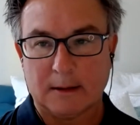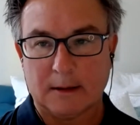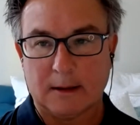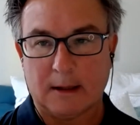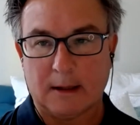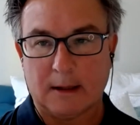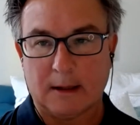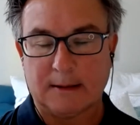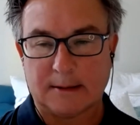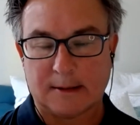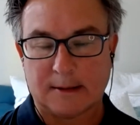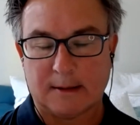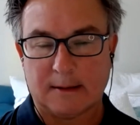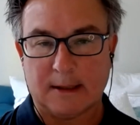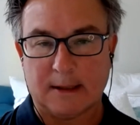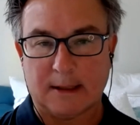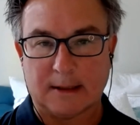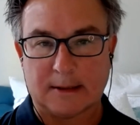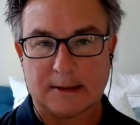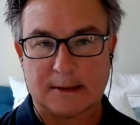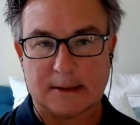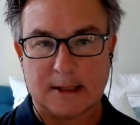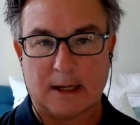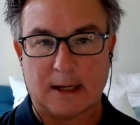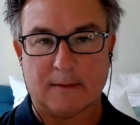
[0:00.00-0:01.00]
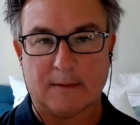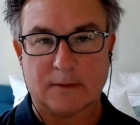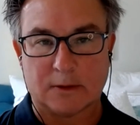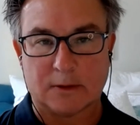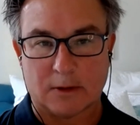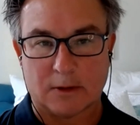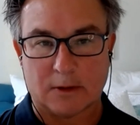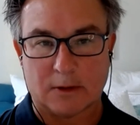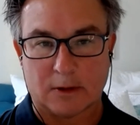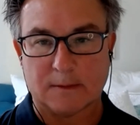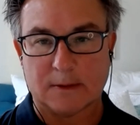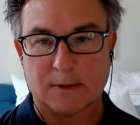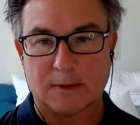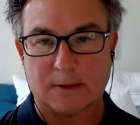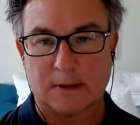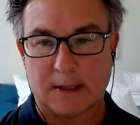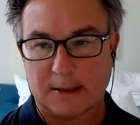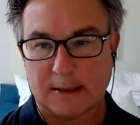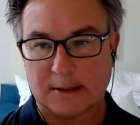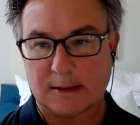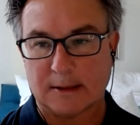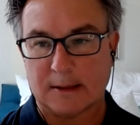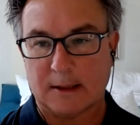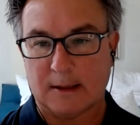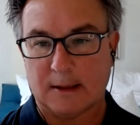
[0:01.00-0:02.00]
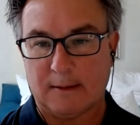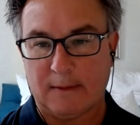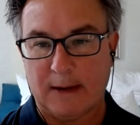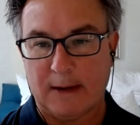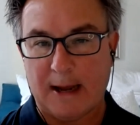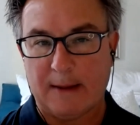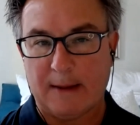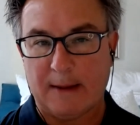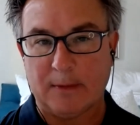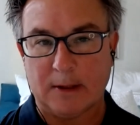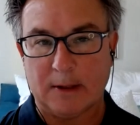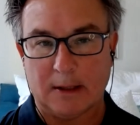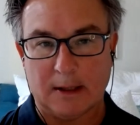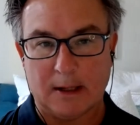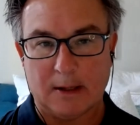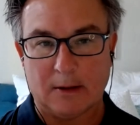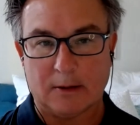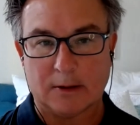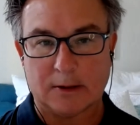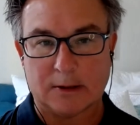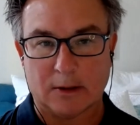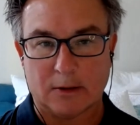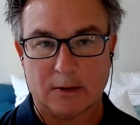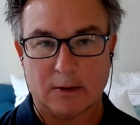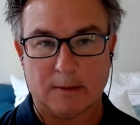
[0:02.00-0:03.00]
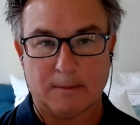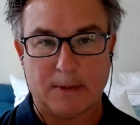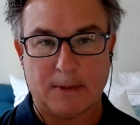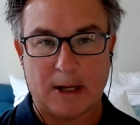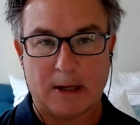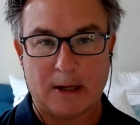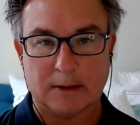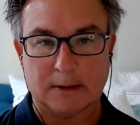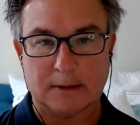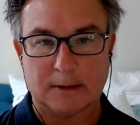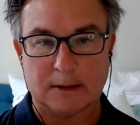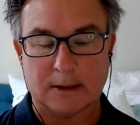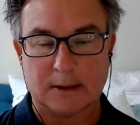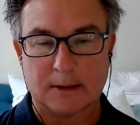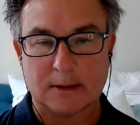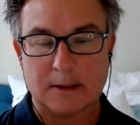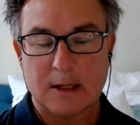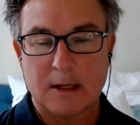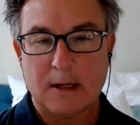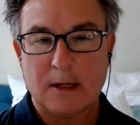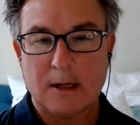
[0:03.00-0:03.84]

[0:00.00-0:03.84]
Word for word: I think, set of circumstances that have happened in Arizona politics.